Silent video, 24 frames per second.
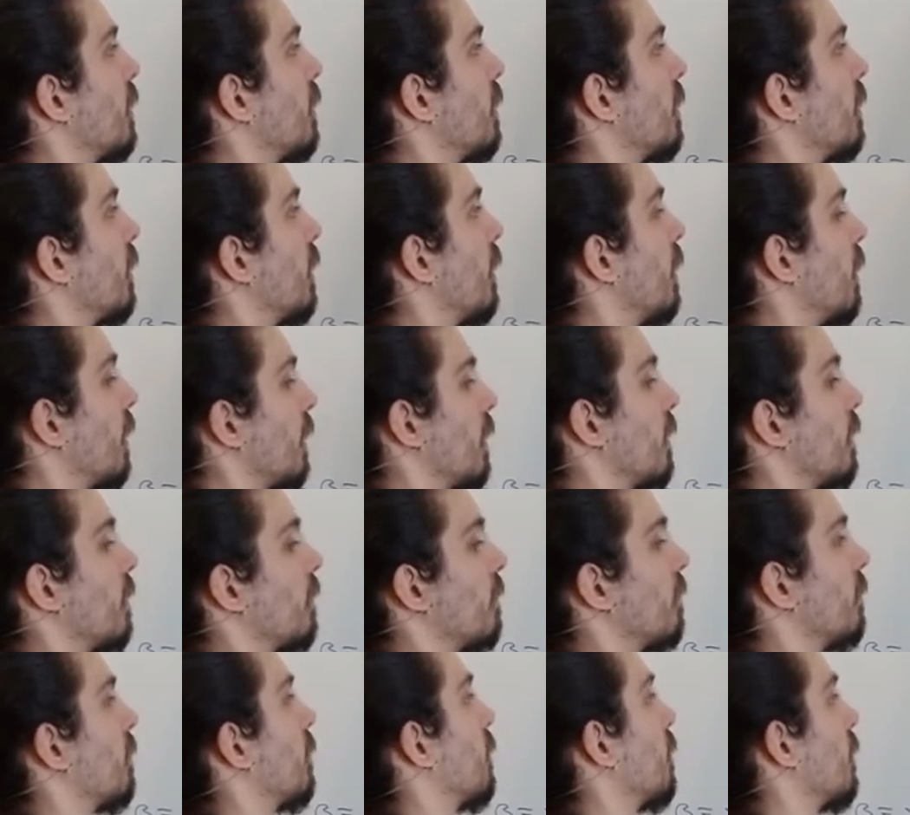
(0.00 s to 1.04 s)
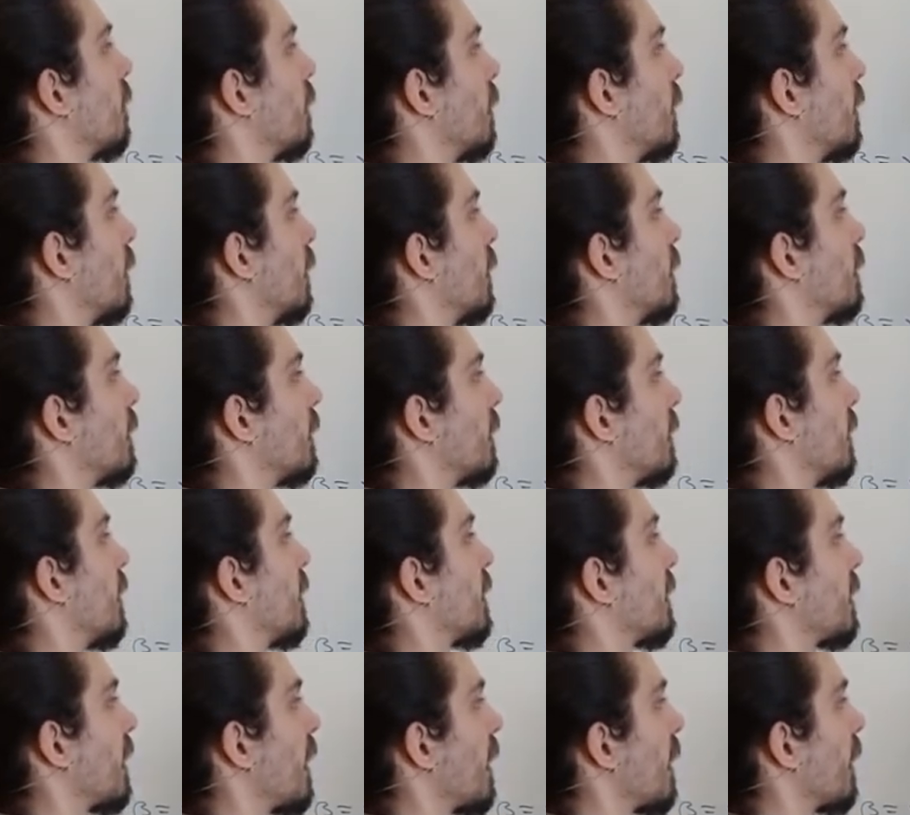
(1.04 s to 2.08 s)
uh, the
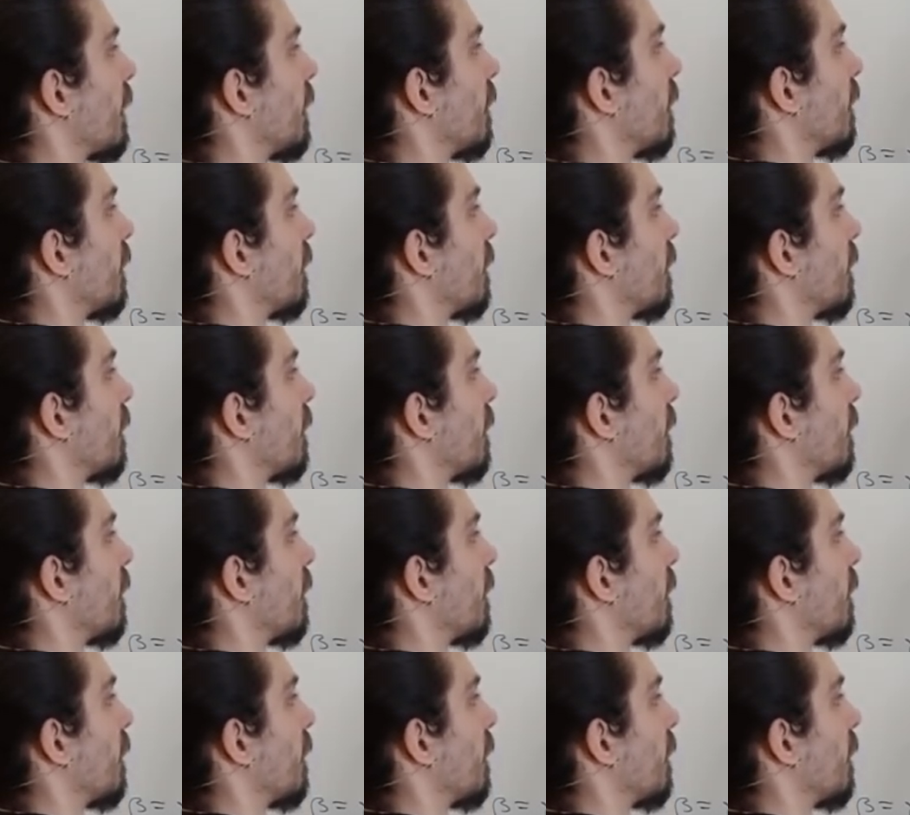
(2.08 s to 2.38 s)
sine